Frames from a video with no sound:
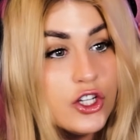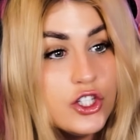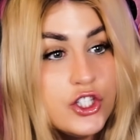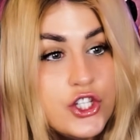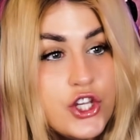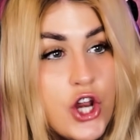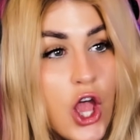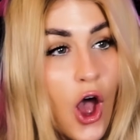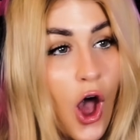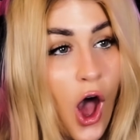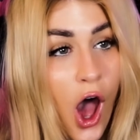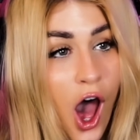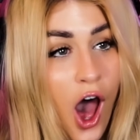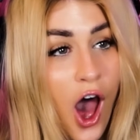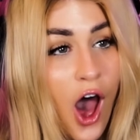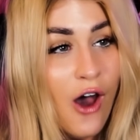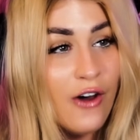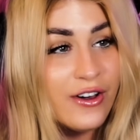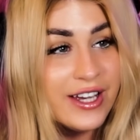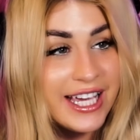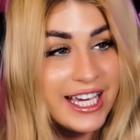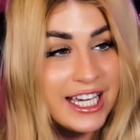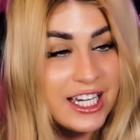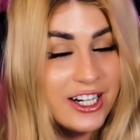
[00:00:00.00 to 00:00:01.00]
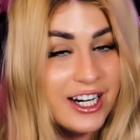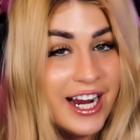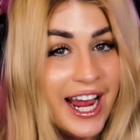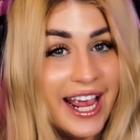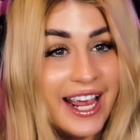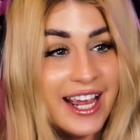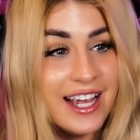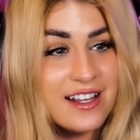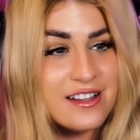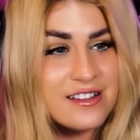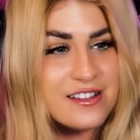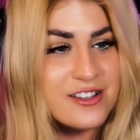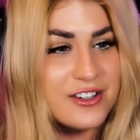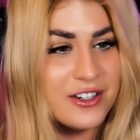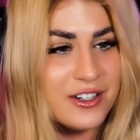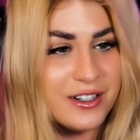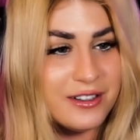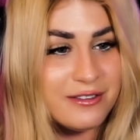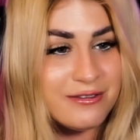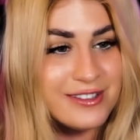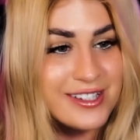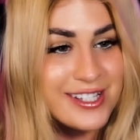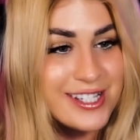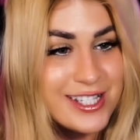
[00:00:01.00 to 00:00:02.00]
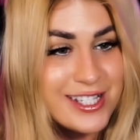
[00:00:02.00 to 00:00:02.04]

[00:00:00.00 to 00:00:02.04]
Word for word: no! Get your hands or